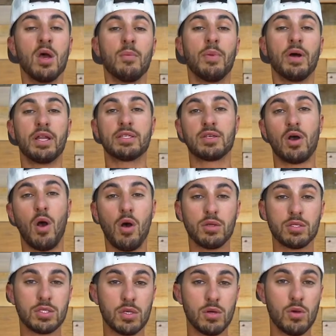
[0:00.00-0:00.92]
but it's
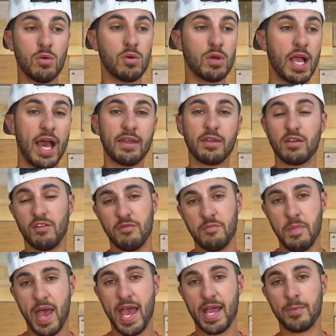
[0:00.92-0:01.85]
also got
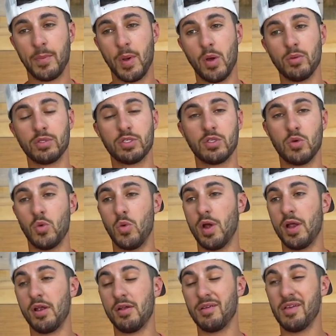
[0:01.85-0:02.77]
enough backbone to where,